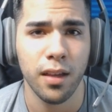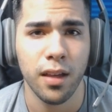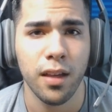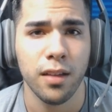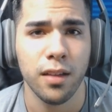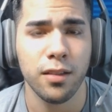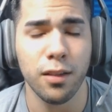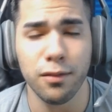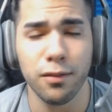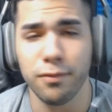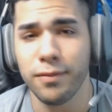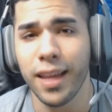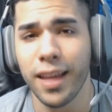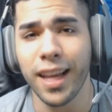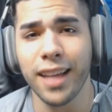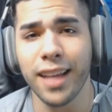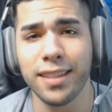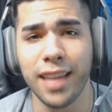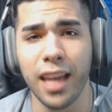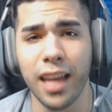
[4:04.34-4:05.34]
So like I
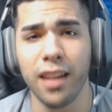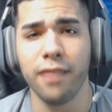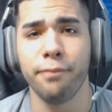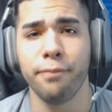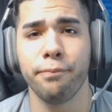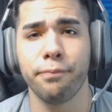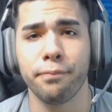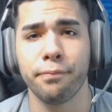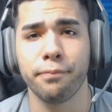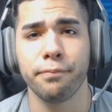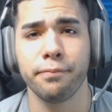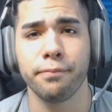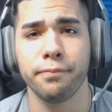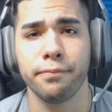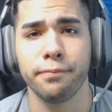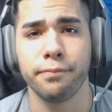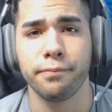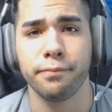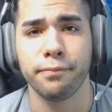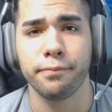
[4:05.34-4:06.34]
said,
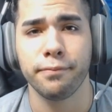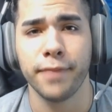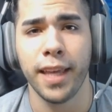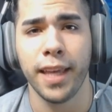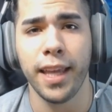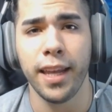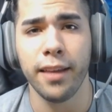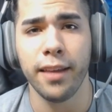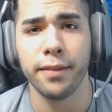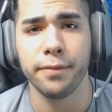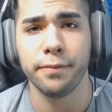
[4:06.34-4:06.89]
hit it.